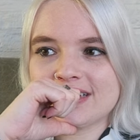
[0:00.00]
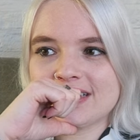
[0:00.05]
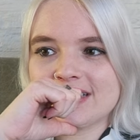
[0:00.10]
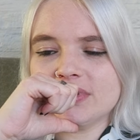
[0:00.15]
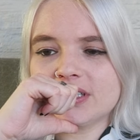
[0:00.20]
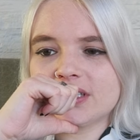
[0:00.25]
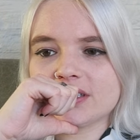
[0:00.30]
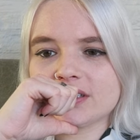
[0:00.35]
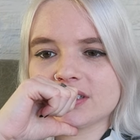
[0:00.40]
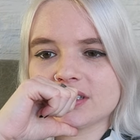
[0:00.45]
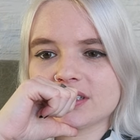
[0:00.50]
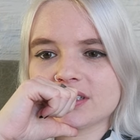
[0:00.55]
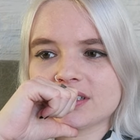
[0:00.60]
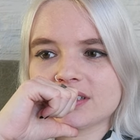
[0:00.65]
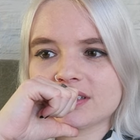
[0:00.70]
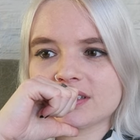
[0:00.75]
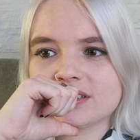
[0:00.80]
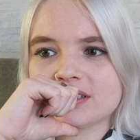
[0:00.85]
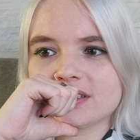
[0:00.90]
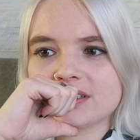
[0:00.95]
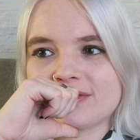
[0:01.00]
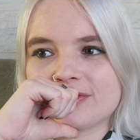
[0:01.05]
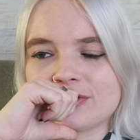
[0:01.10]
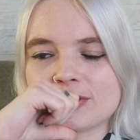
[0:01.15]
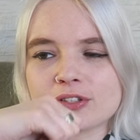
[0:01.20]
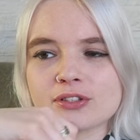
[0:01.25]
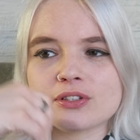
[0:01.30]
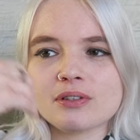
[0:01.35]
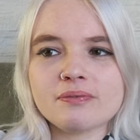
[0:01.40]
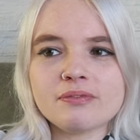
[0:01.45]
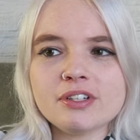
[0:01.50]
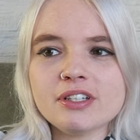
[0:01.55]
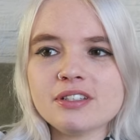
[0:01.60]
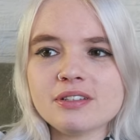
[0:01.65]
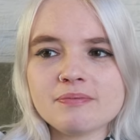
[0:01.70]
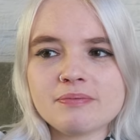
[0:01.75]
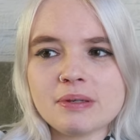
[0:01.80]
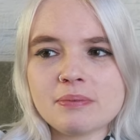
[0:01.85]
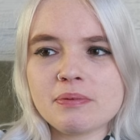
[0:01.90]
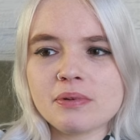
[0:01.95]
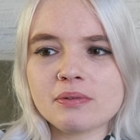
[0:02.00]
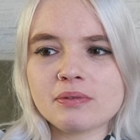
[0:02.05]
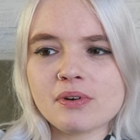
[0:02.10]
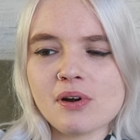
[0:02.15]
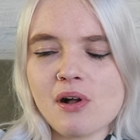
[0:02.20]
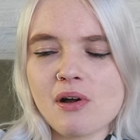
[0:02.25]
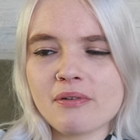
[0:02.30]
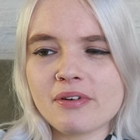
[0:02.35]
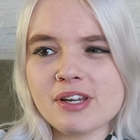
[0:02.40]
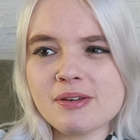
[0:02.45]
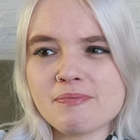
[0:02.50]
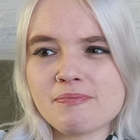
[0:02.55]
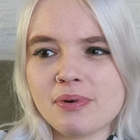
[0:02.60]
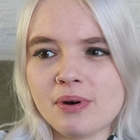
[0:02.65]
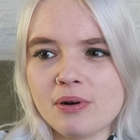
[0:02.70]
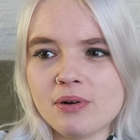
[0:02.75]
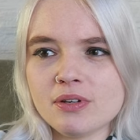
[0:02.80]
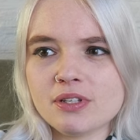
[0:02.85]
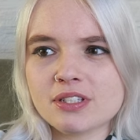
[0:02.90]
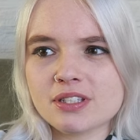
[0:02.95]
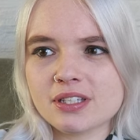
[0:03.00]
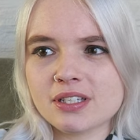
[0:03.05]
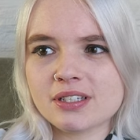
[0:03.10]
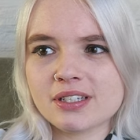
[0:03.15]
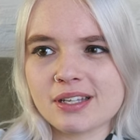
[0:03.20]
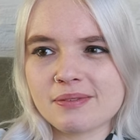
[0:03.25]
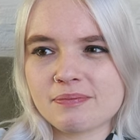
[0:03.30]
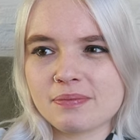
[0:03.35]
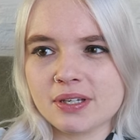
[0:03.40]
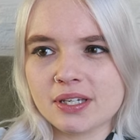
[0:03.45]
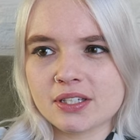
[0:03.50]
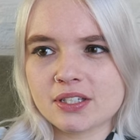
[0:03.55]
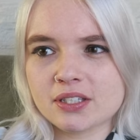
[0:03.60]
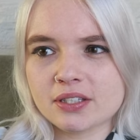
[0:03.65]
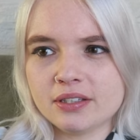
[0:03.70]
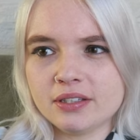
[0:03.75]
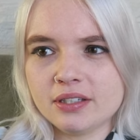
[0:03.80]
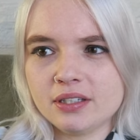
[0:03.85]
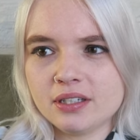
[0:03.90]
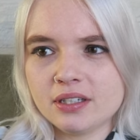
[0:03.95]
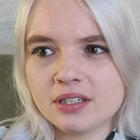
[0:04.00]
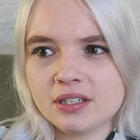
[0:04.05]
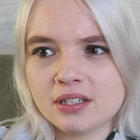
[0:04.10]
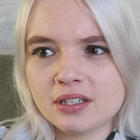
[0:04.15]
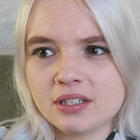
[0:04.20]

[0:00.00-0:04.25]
Because for some reason people were already posting that picture.